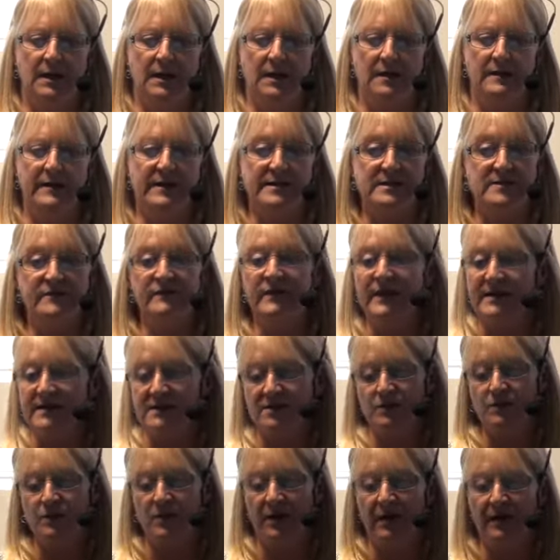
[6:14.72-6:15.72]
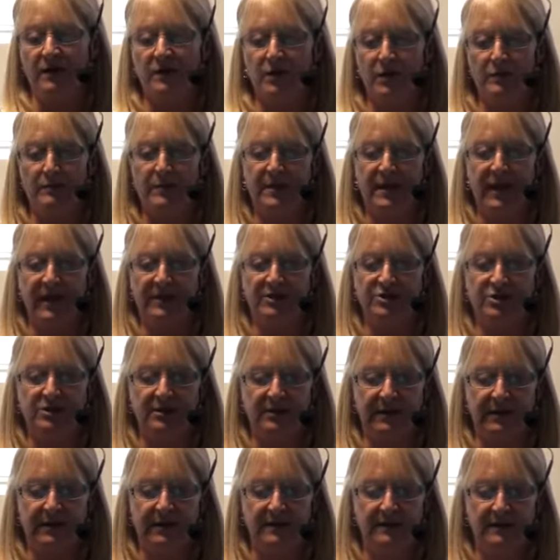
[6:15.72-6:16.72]
That's quite common
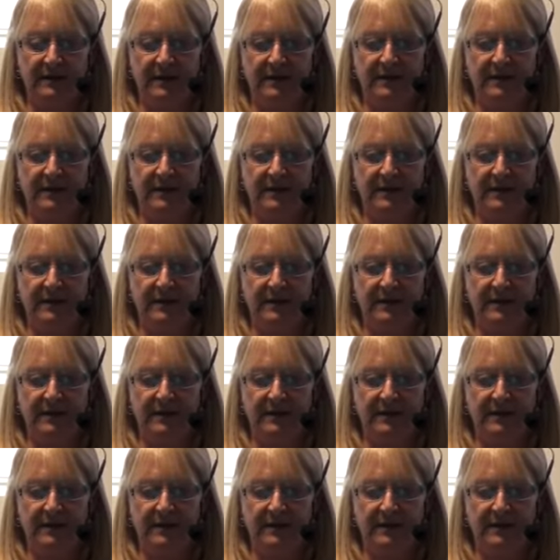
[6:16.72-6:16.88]
actually,